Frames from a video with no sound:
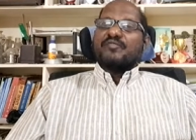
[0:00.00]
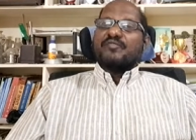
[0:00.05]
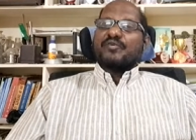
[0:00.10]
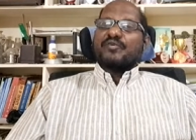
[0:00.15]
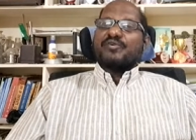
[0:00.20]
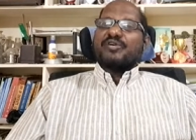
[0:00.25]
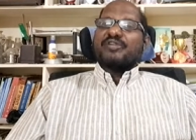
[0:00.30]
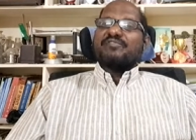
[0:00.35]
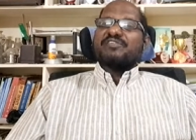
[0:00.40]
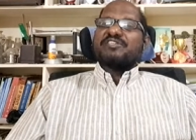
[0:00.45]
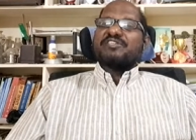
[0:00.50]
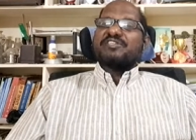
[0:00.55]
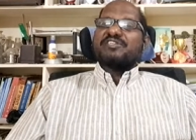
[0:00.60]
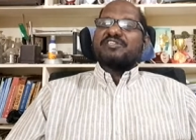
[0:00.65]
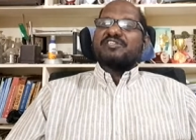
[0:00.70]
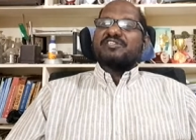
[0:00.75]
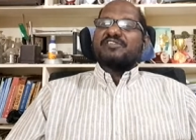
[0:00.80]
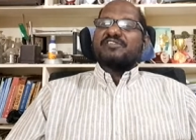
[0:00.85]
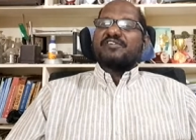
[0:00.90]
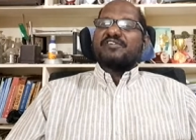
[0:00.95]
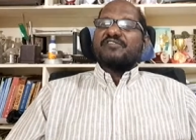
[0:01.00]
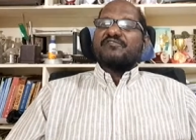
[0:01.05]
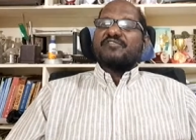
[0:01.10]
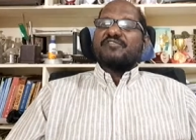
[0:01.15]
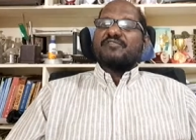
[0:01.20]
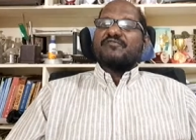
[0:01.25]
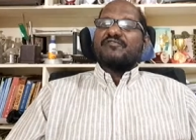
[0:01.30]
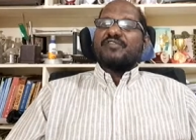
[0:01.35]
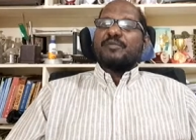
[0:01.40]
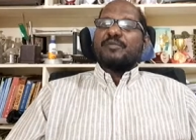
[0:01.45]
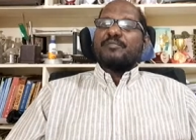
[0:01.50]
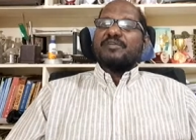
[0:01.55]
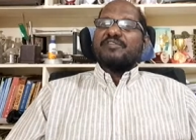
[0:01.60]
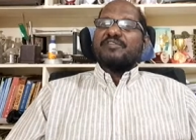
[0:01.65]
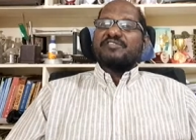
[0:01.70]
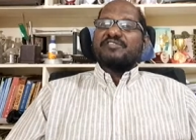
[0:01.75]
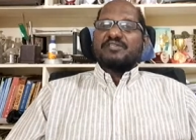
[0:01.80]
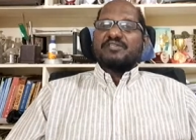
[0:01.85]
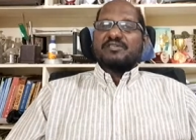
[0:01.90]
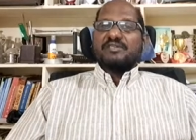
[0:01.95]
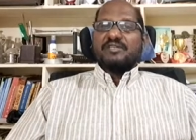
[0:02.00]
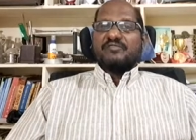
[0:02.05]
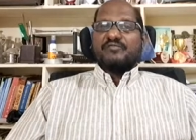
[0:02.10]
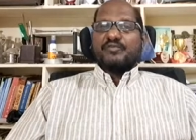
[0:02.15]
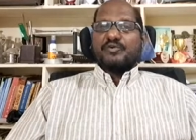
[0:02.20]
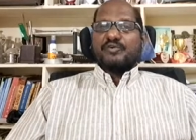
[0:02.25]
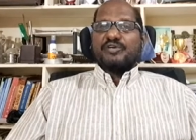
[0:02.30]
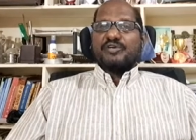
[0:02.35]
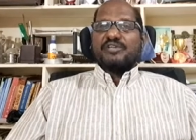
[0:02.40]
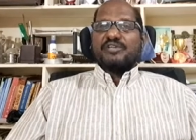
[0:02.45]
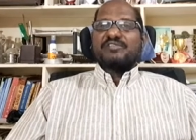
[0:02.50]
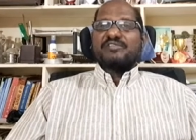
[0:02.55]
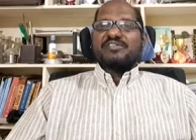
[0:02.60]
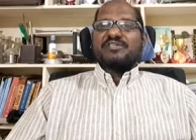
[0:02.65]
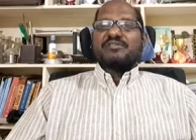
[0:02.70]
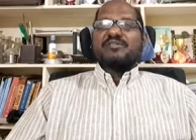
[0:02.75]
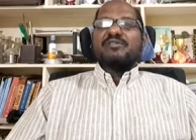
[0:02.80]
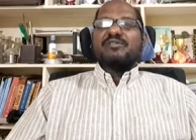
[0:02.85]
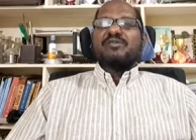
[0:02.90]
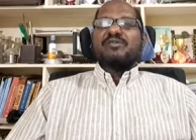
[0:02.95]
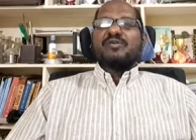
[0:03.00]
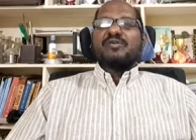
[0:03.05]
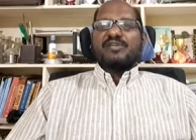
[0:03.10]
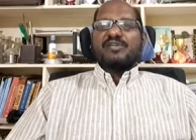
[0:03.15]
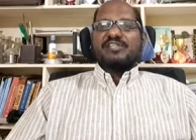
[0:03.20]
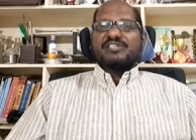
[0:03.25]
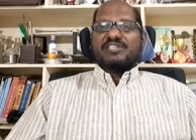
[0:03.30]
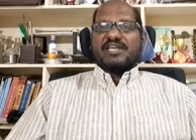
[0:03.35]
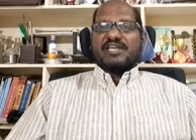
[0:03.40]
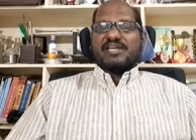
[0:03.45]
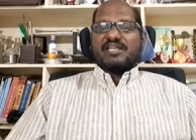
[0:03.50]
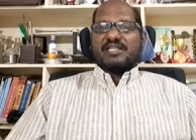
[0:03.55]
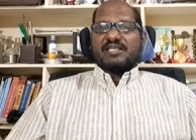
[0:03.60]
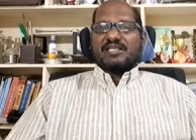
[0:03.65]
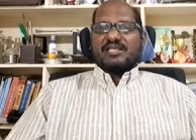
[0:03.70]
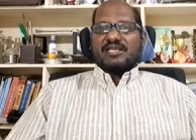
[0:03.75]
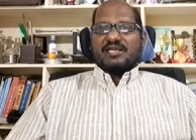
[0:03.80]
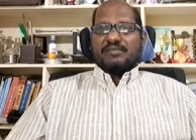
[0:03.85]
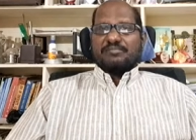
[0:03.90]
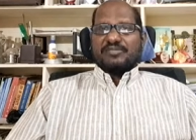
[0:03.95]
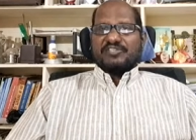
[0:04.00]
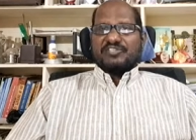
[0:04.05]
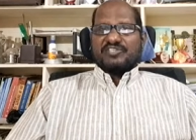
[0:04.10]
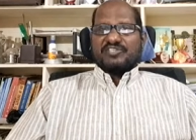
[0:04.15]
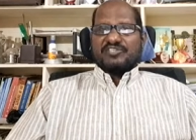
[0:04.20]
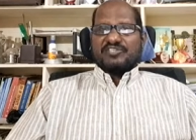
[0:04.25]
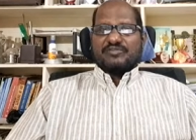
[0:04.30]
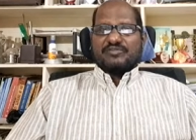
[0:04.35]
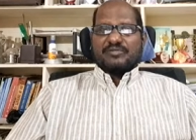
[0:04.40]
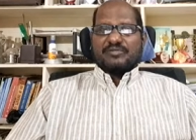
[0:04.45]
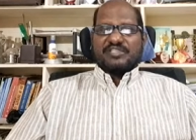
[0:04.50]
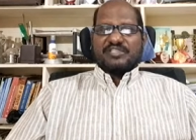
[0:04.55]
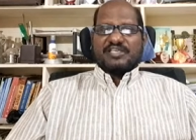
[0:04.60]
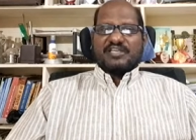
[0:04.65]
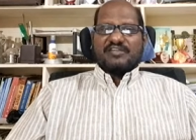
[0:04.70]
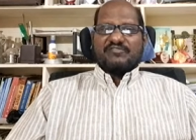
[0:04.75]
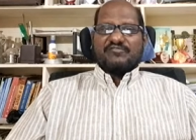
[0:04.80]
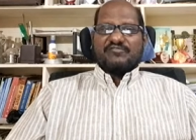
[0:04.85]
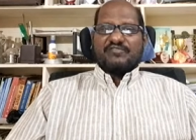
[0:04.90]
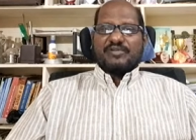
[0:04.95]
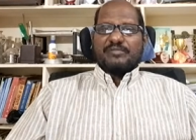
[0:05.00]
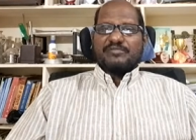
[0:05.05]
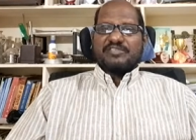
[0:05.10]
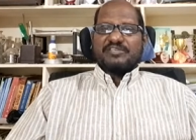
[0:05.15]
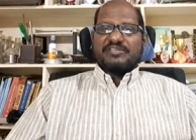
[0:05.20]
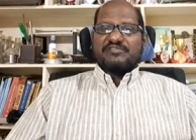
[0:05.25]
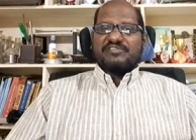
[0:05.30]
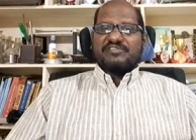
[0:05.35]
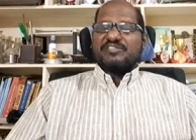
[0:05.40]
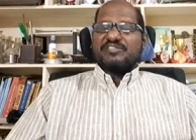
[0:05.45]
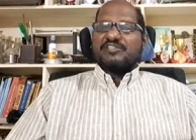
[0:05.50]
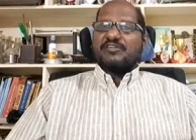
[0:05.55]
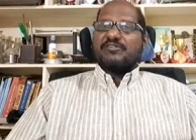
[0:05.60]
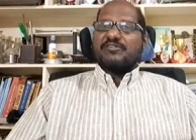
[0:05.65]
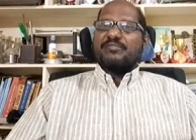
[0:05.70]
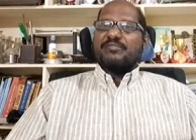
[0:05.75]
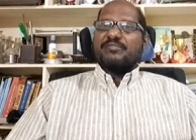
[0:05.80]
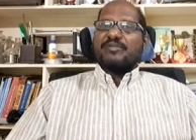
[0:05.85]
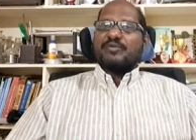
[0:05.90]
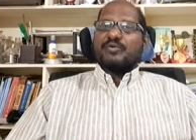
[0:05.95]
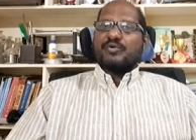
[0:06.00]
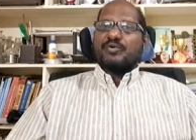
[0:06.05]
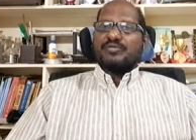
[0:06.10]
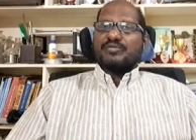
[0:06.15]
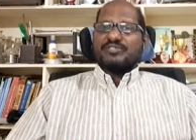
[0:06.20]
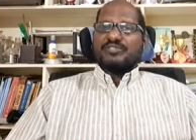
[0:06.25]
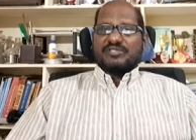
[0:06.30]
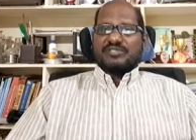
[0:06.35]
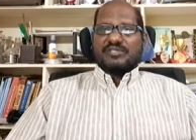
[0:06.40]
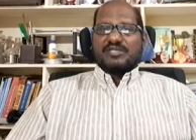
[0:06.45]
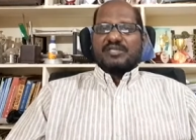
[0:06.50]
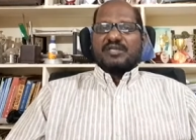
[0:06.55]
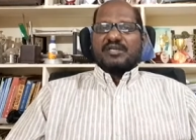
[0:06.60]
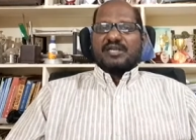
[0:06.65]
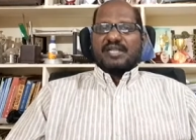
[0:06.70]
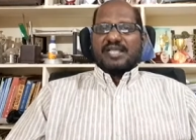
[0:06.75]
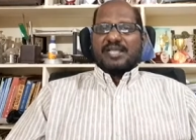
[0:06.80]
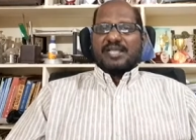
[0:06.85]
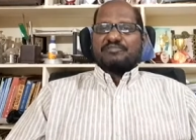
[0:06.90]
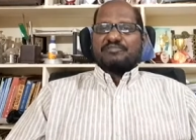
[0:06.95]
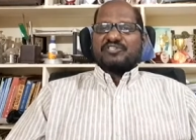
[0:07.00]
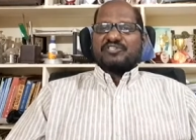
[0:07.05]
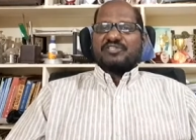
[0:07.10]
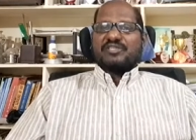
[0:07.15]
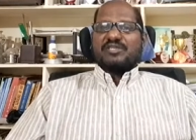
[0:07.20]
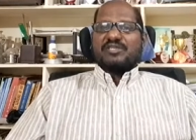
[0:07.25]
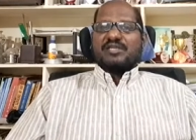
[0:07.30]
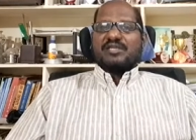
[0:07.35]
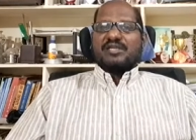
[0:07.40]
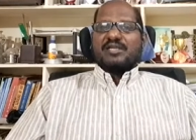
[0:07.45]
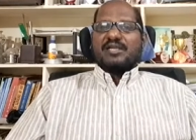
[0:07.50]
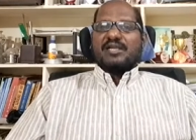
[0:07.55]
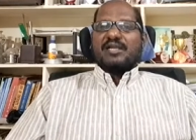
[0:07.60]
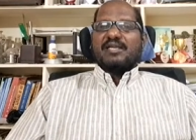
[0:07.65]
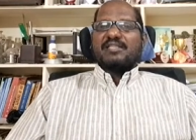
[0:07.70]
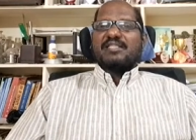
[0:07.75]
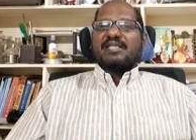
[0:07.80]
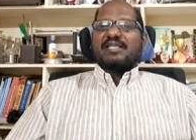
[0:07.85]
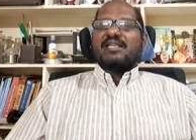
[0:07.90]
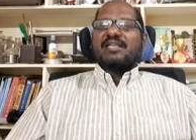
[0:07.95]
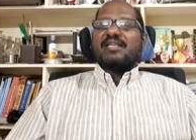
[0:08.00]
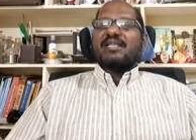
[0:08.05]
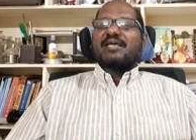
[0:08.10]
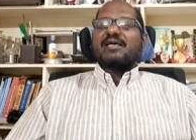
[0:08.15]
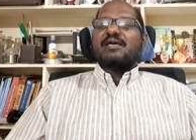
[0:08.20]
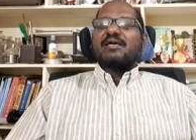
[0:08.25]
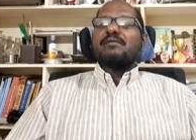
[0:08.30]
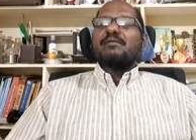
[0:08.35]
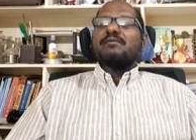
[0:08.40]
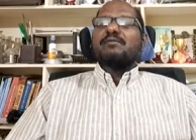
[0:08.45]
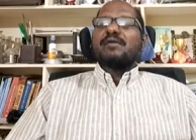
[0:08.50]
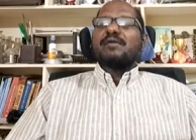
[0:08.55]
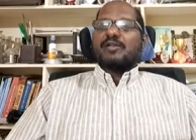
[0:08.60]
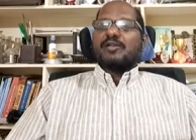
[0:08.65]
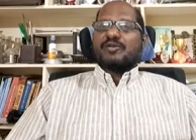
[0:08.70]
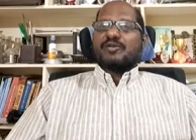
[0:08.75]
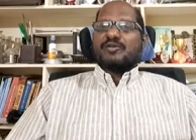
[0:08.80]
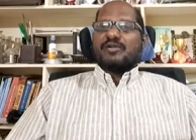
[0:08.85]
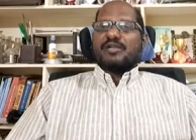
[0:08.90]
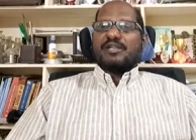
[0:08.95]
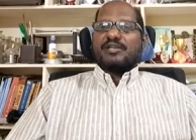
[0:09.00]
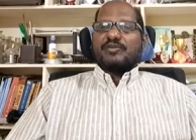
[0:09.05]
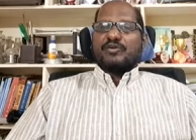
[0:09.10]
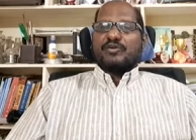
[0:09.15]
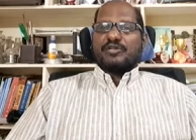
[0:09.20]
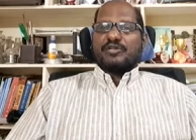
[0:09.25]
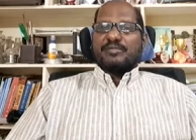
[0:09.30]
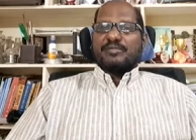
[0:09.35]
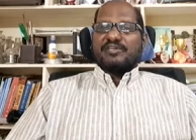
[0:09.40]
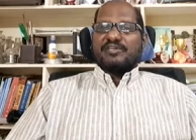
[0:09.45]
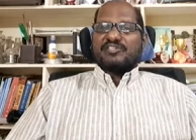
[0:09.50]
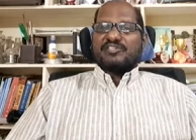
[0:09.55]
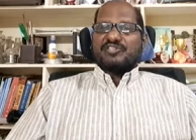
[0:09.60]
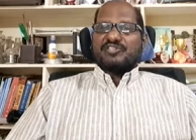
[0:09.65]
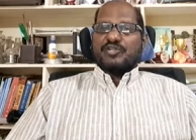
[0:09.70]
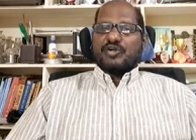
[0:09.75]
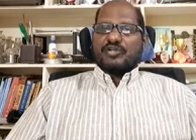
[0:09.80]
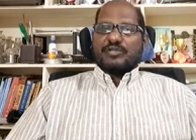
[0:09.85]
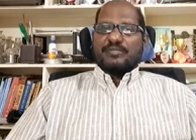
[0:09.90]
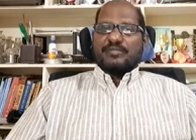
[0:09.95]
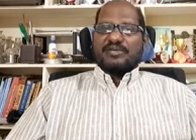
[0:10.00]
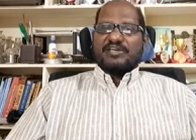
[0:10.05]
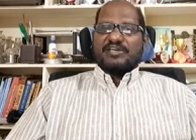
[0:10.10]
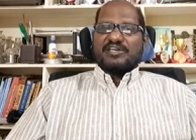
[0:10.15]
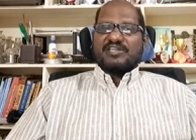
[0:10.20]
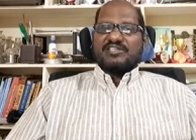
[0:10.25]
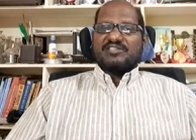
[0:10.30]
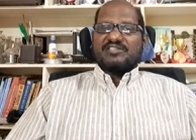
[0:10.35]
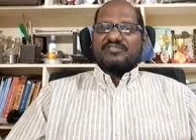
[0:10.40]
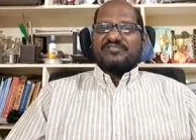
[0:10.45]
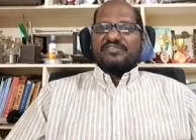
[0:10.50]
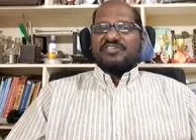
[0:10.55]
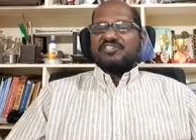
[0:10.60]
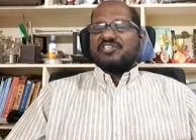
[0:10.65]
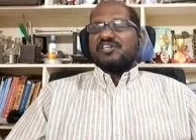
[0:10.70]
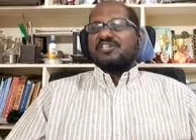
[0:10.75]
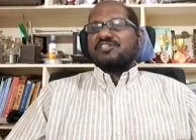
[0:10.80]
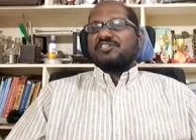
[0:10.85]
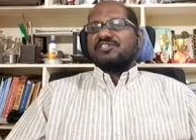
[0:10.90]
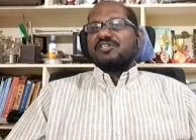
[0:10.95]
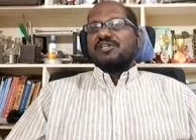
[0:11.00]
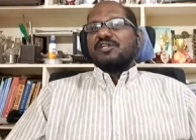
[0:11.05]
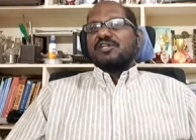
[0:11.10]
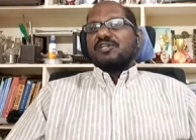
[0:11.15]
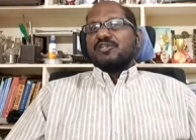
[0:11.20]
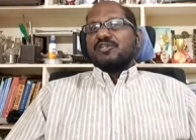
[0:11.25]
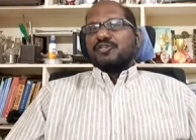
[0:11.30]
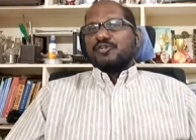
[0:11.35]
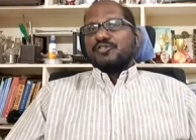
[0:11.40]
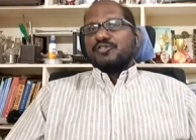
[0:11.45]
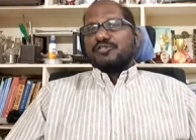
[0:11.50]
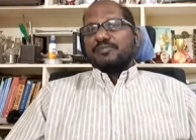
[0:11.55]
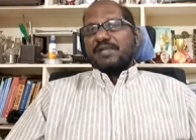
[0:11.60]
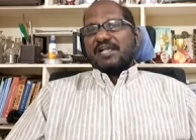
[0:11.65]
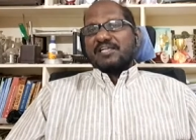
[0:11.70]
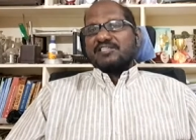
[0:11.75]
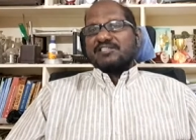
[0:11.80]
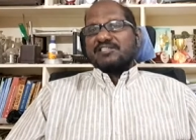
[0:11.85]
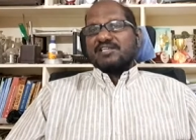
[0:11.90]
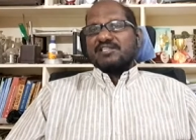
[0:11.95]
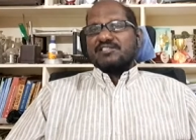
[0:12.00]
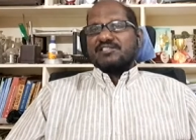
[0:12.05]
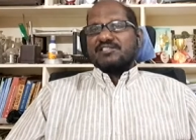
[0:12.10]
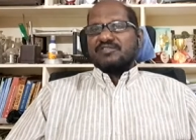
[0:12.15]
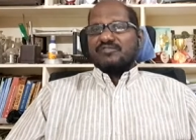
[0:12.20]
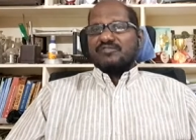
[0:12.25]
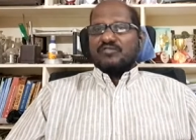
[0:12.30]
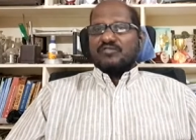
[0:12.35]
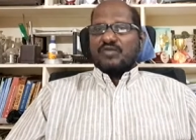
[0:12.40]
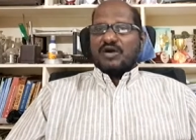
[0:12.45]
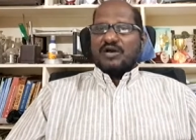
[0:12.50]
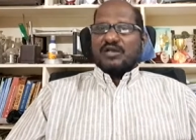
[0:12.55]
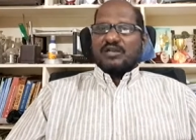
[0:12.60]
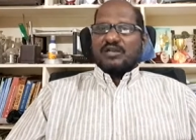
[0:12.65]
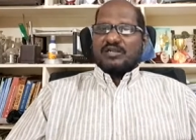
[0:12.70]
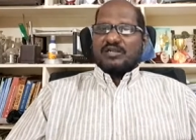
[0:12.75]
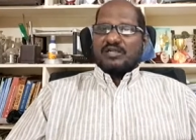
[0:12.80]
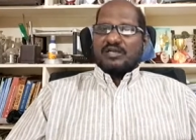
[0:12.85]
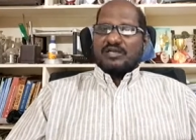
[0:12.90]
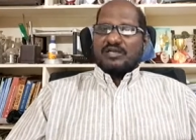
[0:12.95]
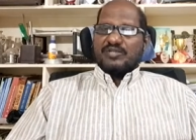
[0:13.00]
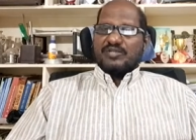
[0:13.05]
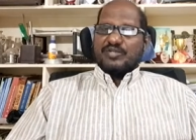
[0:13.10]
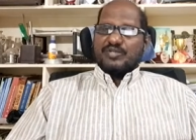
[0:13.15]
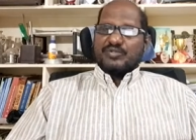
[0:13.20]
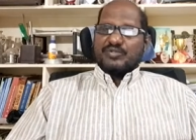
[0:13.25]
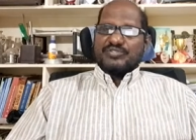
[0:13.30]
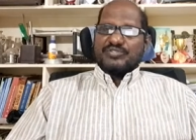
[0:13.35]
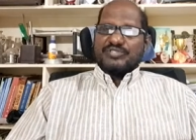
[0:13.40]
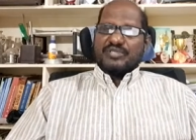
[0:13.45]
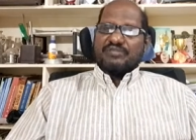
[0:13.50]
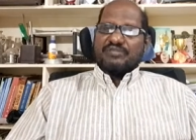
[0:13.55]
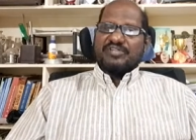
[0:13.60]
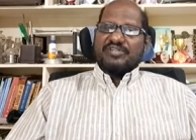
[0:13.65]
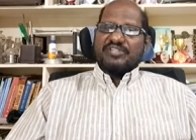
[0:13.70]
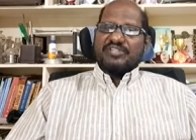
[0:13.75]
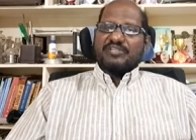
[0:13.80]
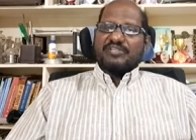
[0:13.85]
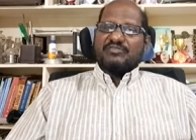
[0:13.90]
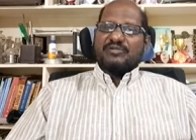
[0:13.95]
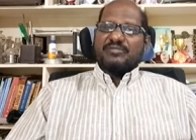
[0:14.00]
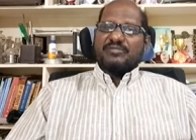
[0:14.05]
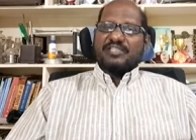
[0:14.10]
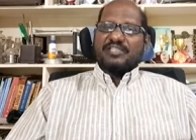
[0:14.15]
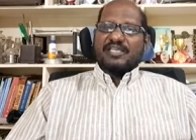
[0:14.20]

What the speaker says: photo division is different from film division. In photo division, only static pictures will be there. In films division, there will be rolls, tapes, and then electronic documents, documentaries, features, news magazines, war news, everything will